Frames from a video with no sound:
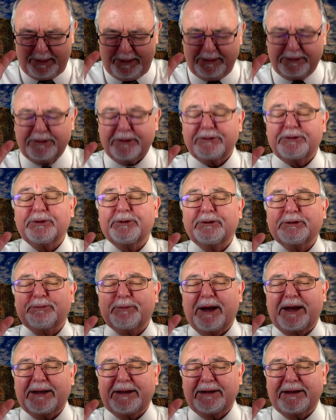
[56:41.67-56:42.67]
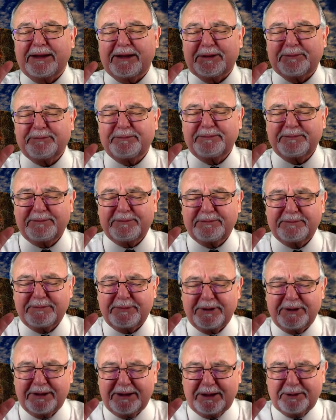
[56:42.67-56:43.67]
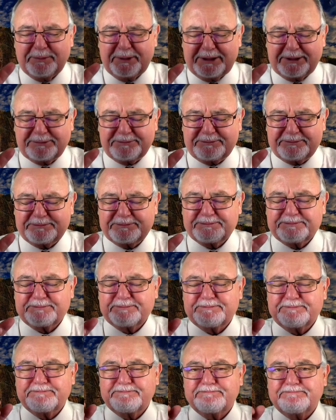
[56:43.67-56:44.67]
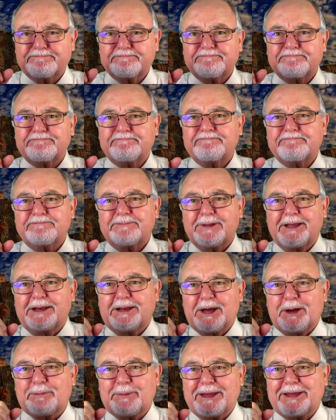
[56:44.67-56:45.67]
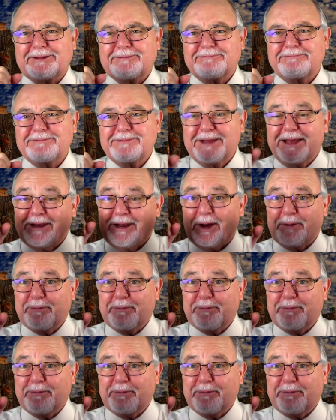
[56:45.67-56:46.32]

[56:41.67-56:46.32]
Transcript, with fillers: In Yeshua's mighty name, amen, and amen, and